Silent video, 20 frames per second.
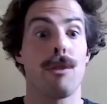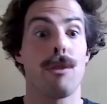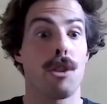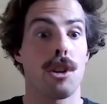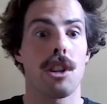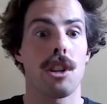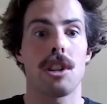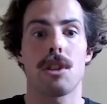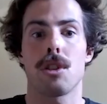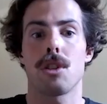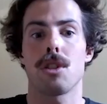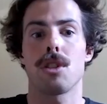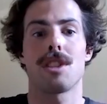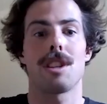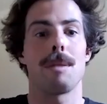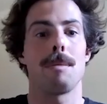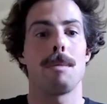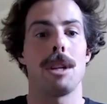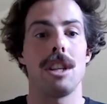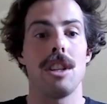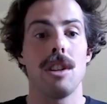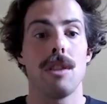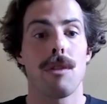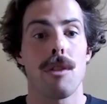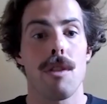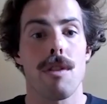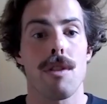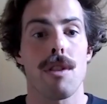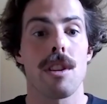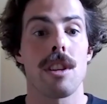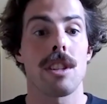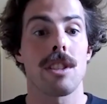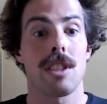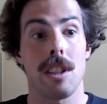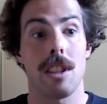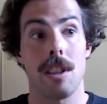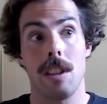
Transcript: furnitures and many different things.